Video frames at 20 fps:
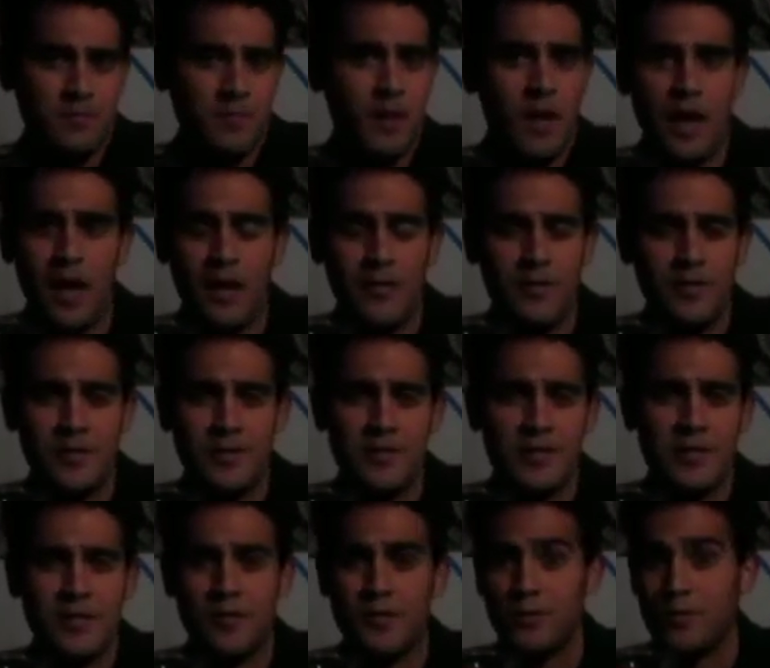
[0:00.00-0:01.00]
obviously
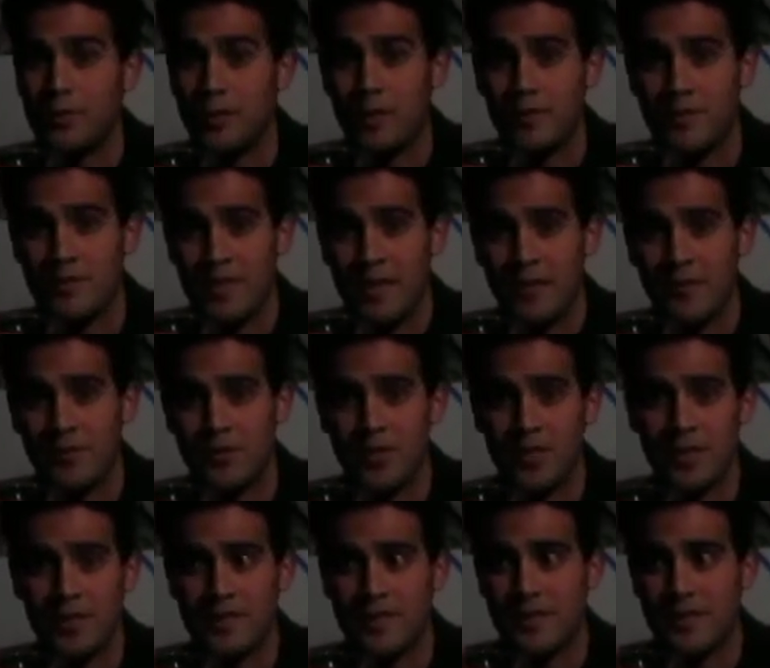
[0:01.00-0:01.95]
I told her I was getting shots